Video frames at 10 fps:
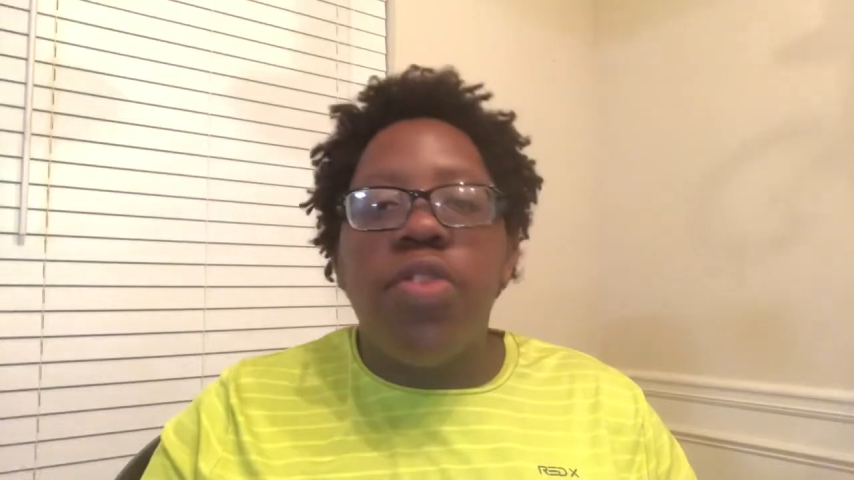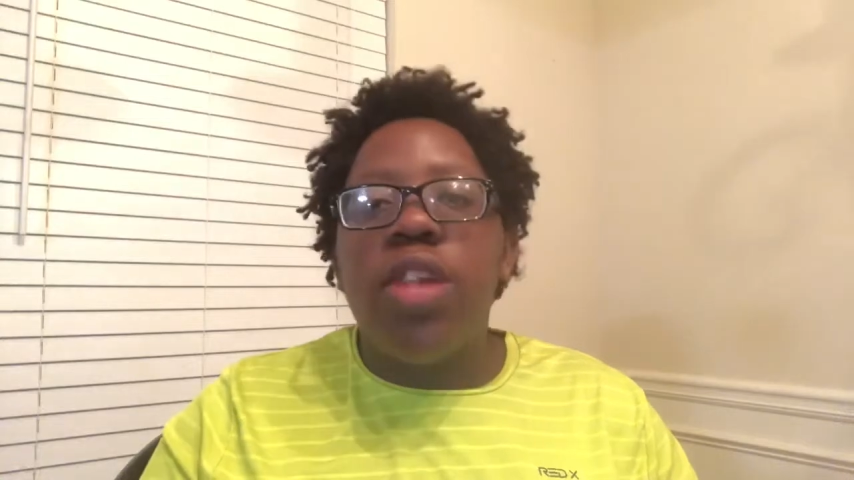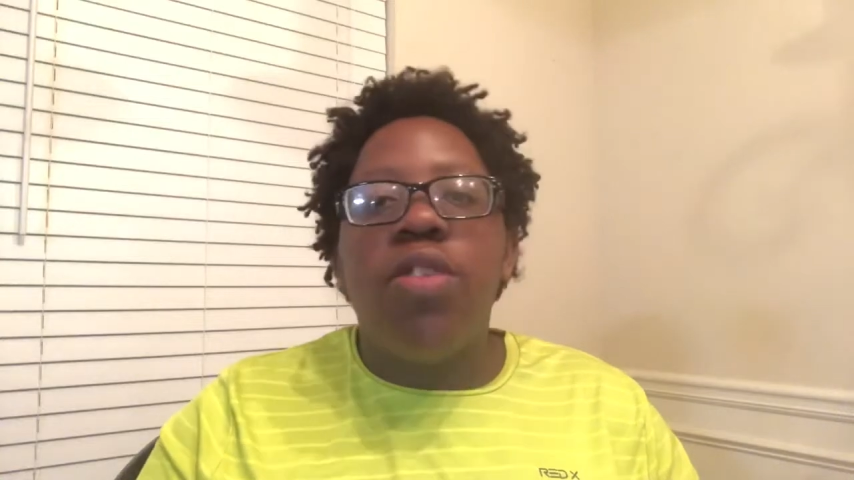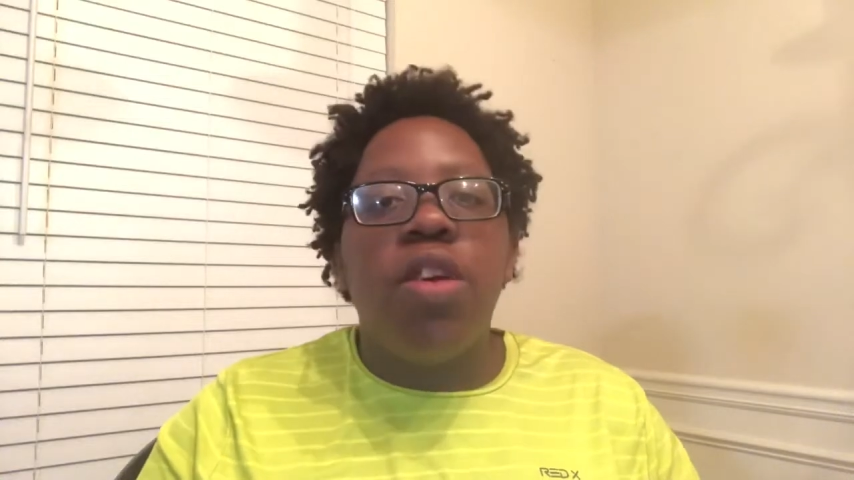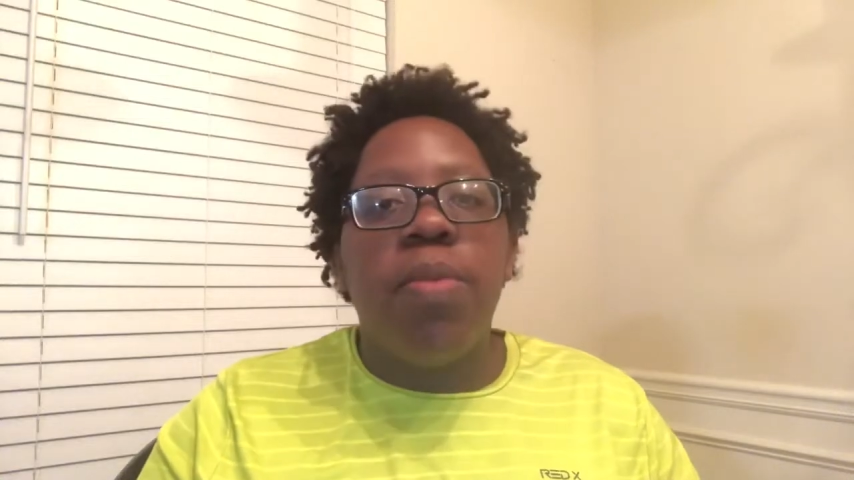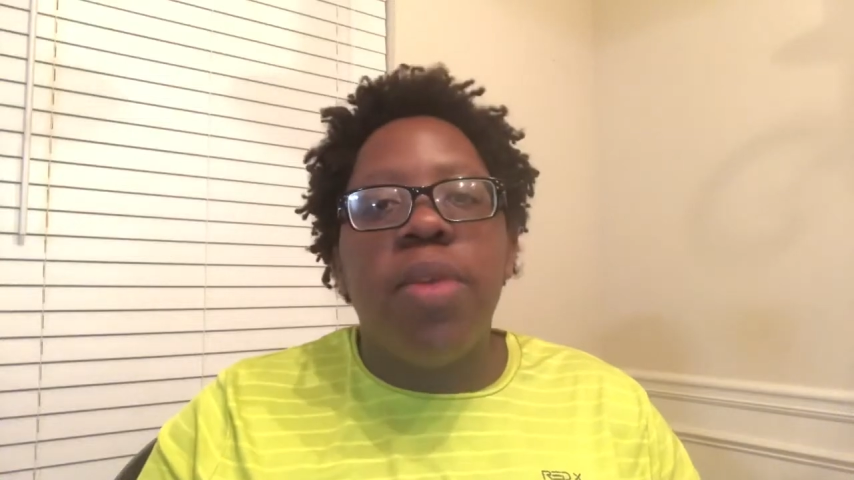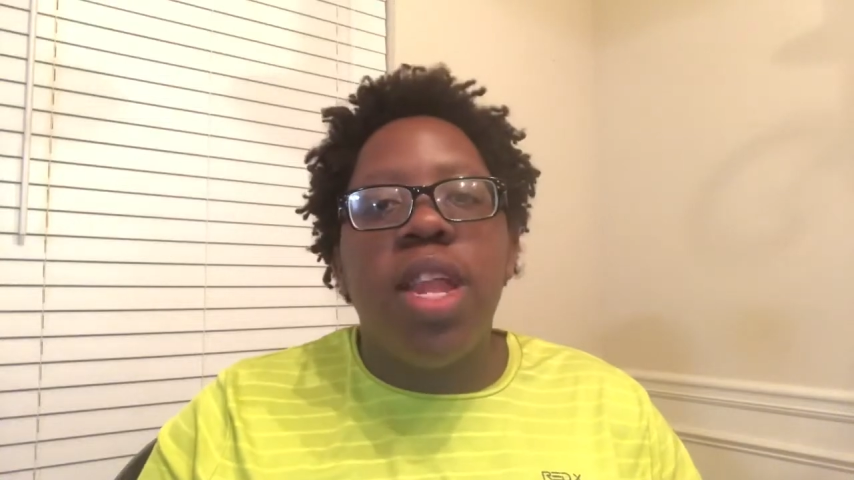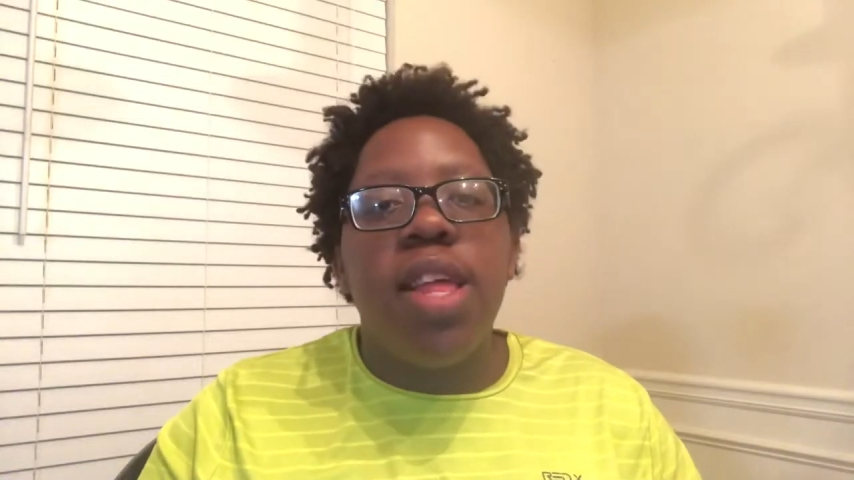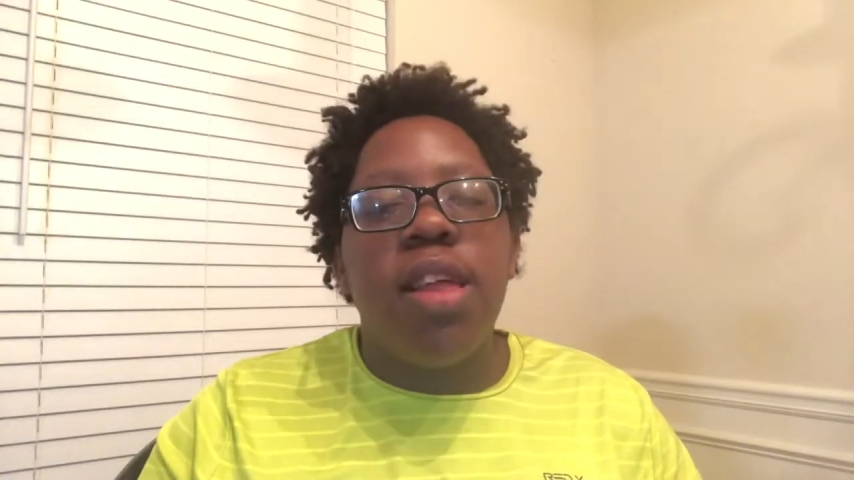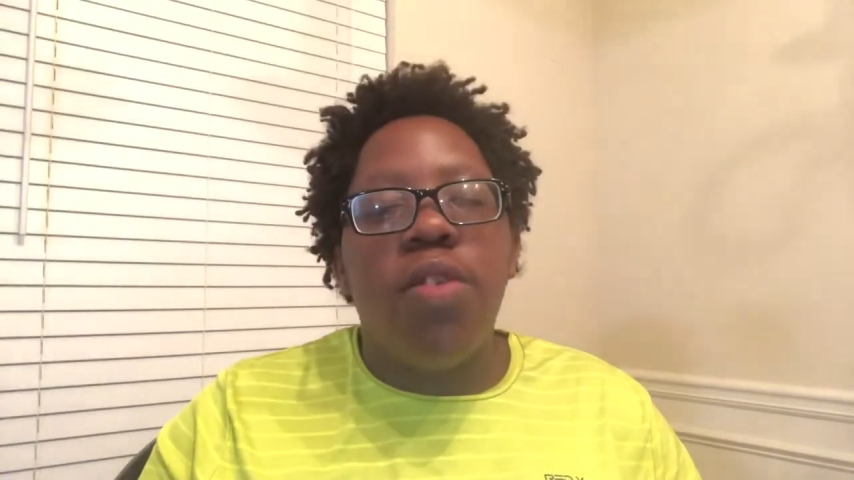shut down
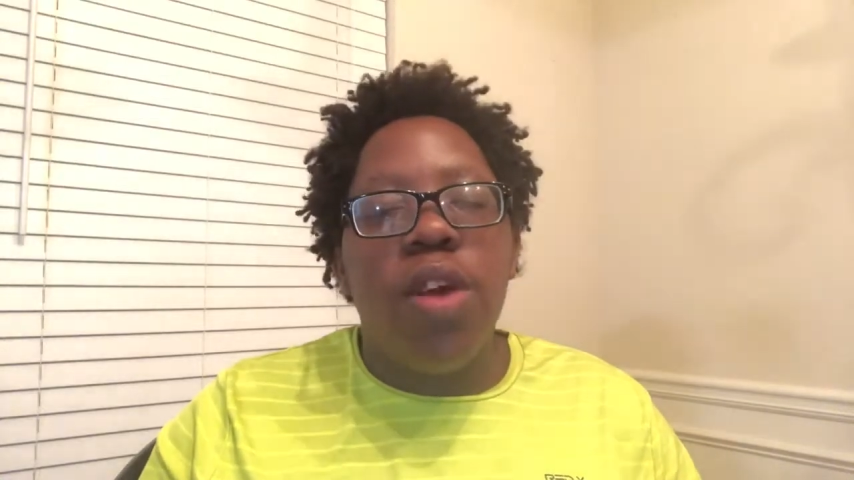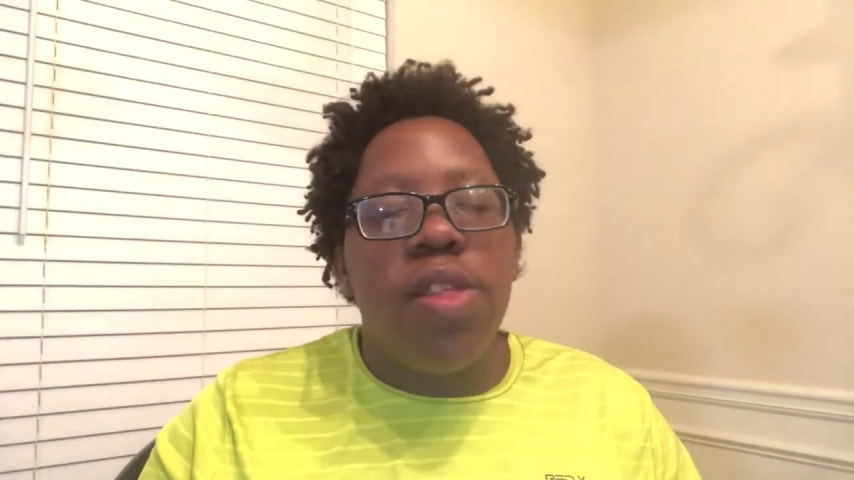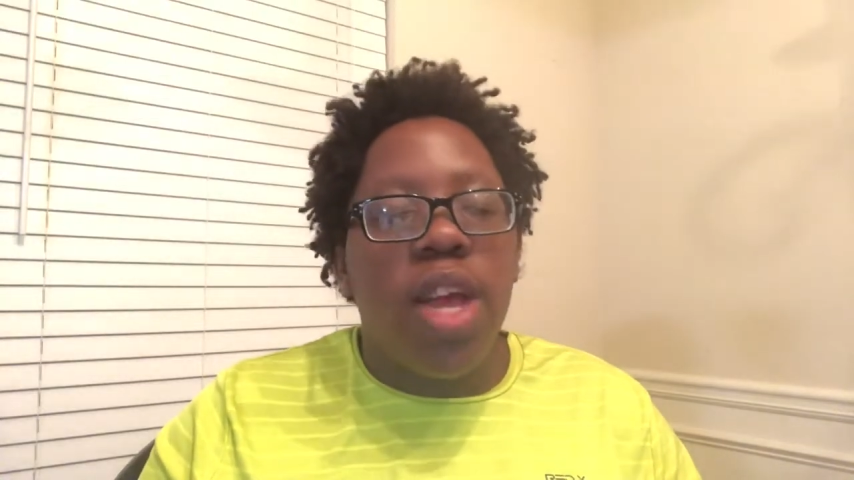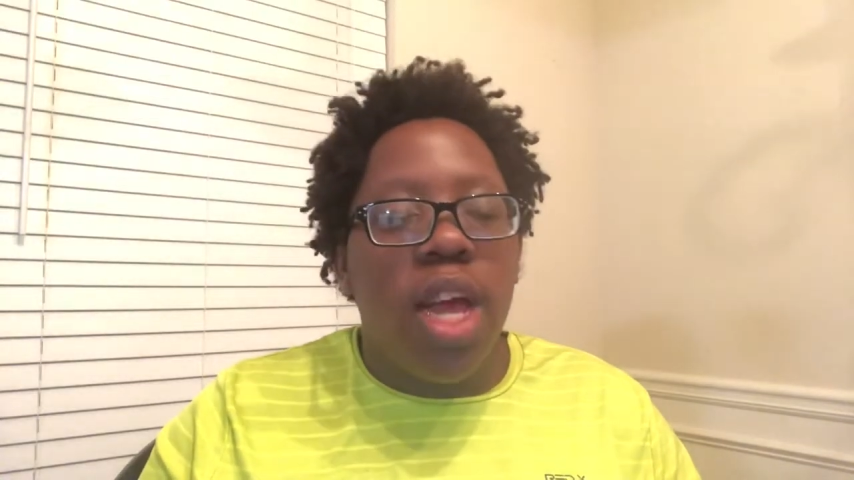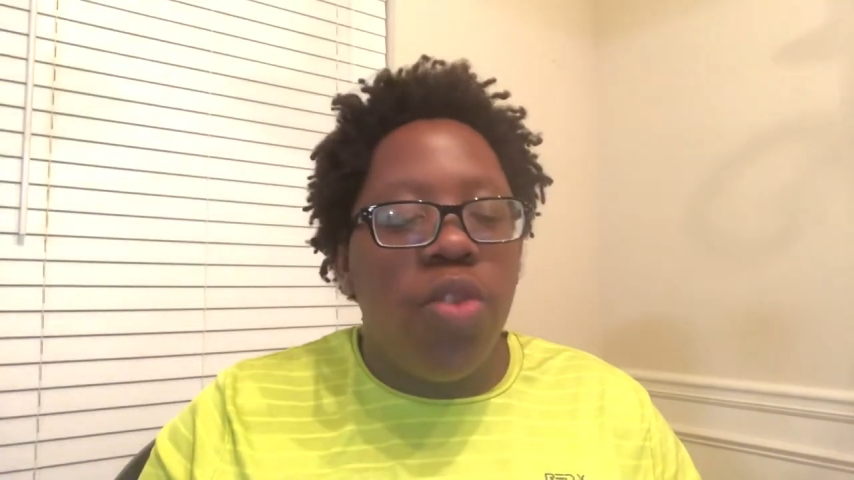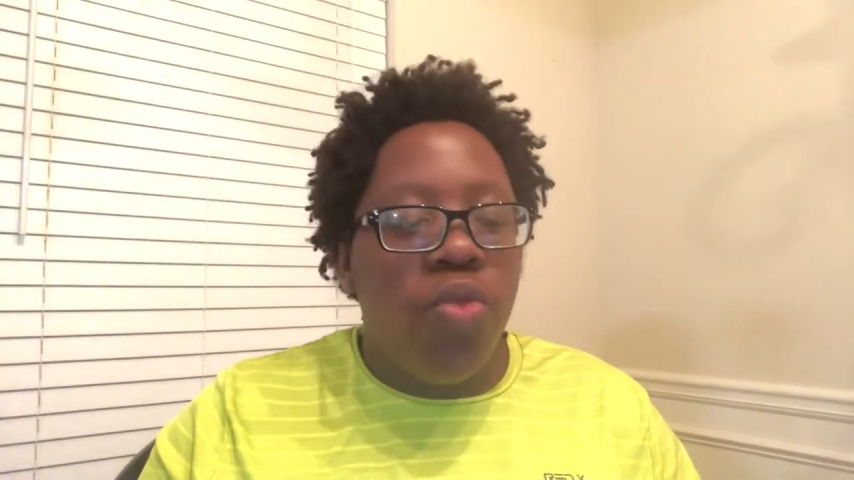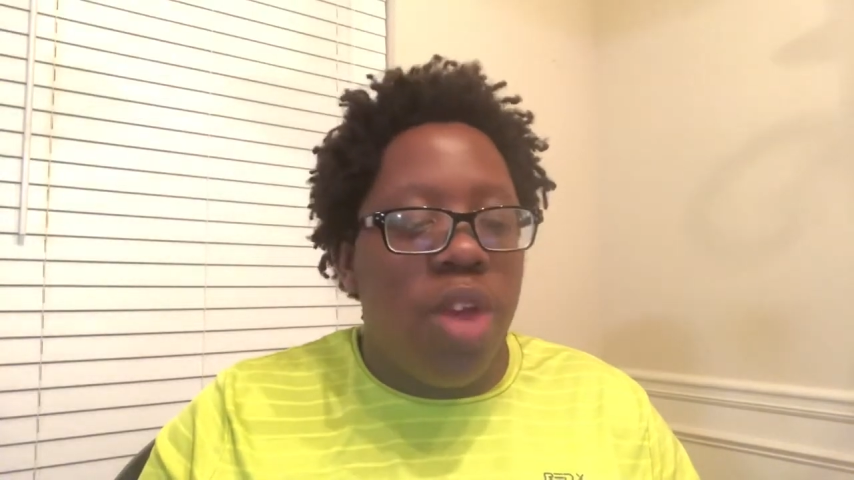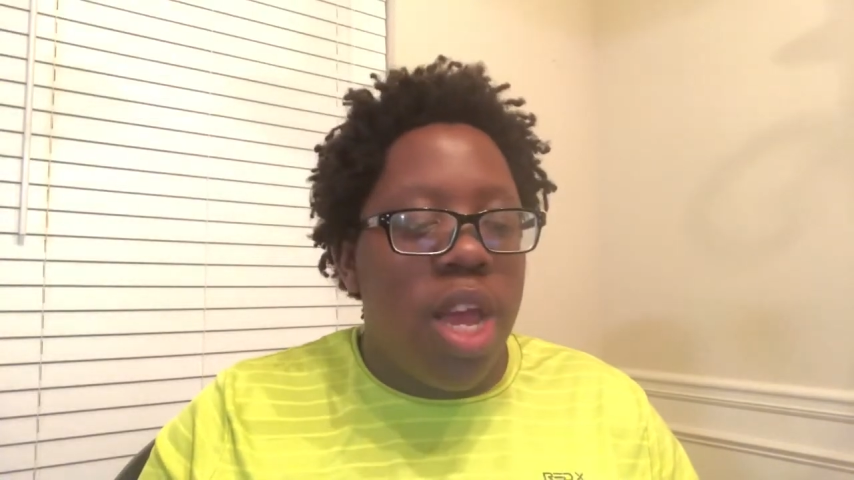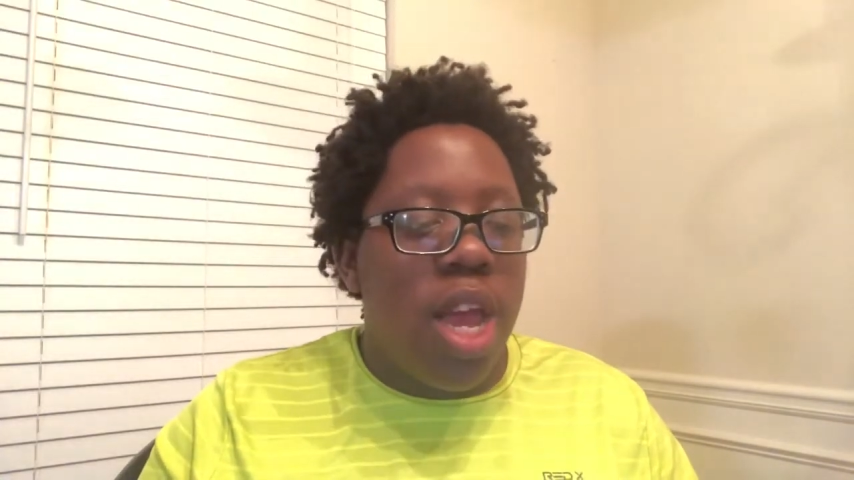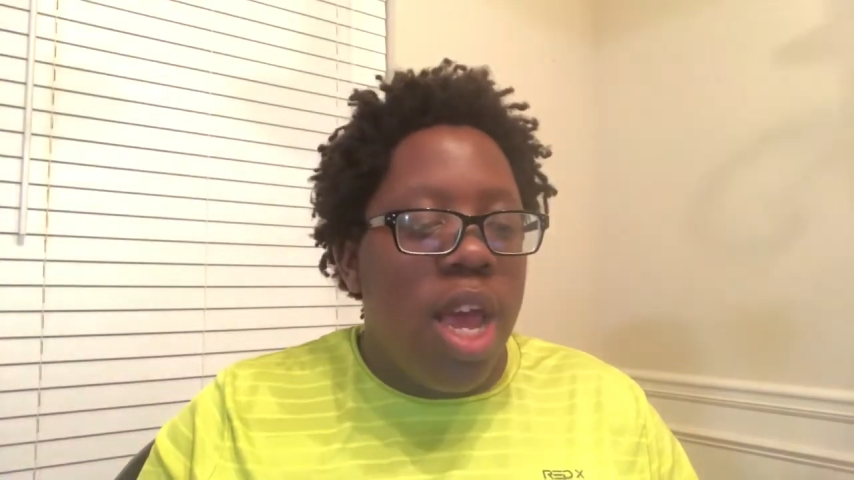communities across the country,